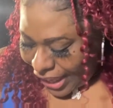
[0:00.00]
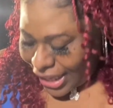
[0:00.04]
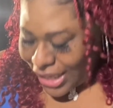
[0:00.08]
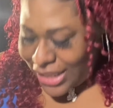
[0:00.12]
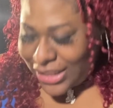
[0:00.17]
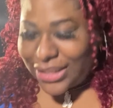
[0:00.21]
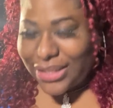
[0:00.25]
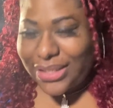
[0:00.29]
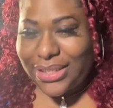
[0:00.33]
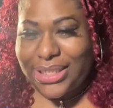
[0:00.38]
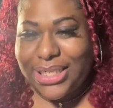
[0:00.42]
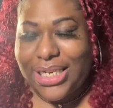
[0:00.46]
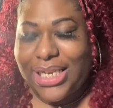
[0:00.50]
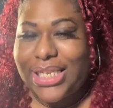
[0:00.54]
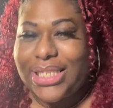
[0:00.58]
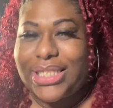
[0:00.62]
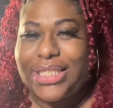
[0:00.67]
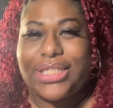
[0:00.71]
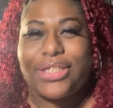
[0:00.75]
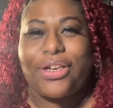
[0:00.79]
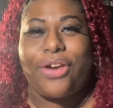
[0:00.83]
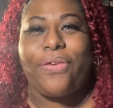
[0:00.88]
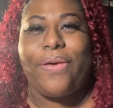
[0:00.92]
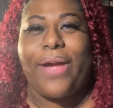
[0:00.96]
things are
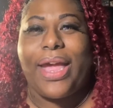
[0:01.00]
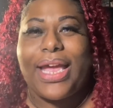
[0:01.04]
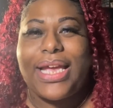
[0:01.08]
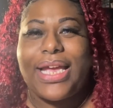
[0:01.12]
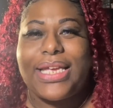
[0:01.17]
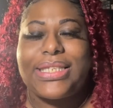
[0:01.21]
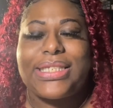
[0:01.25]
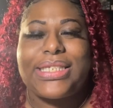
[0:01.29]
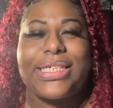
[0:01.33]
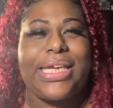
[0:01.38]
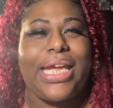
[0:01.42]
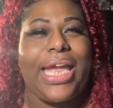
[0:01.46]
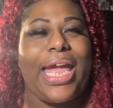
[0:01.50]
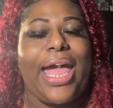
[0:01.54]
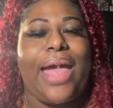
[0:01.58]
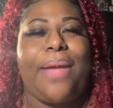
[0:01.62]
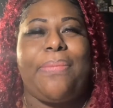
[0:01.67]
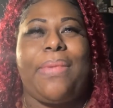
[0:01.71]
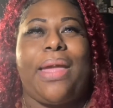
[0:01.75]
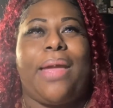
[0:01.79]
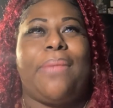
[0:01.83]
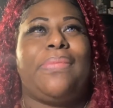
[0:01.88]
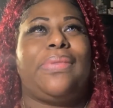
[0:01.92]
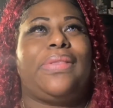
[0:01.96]
just crazy.
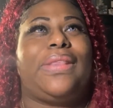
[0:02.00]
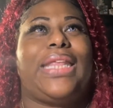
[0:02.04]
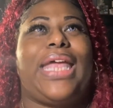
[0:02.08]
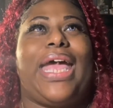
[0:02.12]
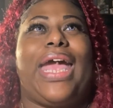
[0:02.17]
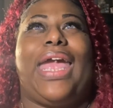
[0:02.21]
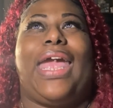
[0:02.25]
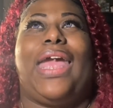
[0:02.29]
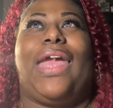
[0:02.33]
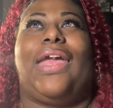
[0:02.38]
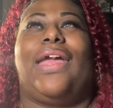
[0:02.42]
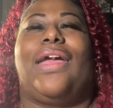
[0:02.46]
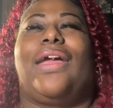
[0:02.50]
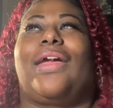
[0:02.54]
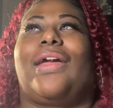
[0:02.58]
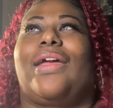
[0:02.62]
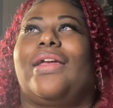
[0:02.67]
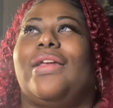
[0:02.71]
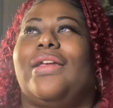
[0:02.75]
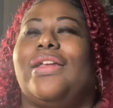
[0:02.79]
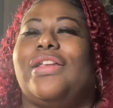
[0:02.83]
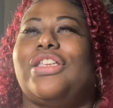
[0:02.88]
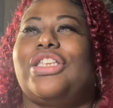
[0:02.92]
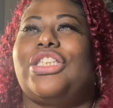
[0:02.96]
I'm like
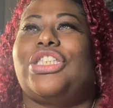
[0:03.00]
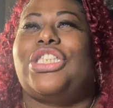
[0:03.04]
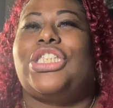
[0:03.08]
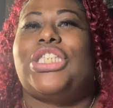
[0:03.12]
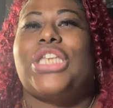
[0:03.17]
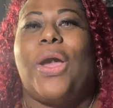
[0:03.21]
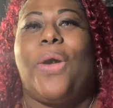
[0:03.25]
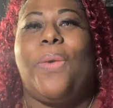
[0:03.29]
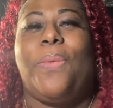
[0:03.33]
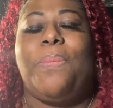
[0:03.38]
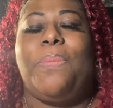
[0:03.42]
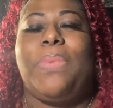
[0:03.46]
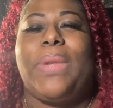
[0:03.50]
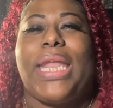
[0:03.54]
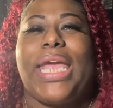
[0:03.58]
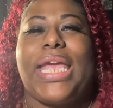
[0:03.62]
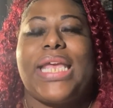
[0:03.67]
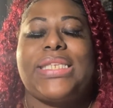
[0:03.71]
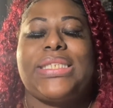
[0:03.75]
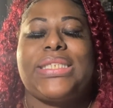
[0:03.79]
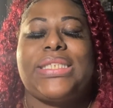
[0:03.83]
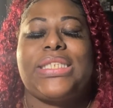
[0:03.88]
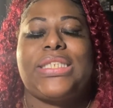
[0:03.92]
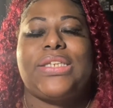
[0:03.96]
so
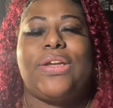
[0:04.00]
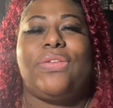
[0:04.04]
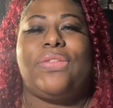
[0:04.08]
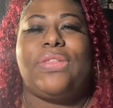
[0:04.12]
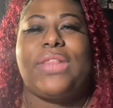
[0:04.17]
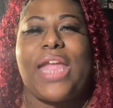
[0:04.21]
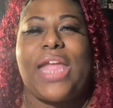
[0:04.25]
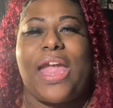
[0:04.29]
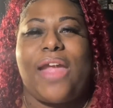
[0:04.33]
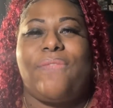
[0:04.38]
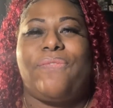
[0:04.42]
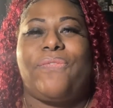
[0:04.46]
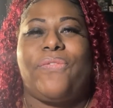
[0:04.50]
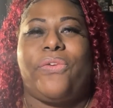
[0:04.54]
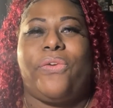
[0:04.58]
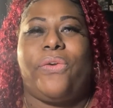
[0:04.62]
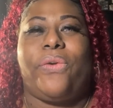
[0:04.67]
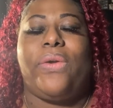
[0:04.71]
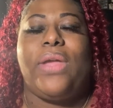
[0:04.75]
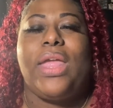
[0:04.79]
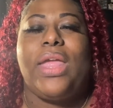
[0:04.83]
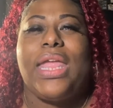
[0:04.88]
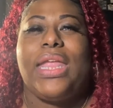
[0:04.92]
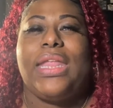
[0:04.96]
blessed, so
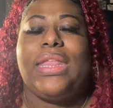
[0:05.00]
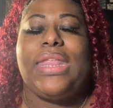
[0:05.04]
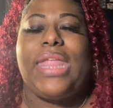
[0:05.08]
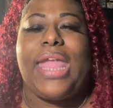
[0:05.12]
thankful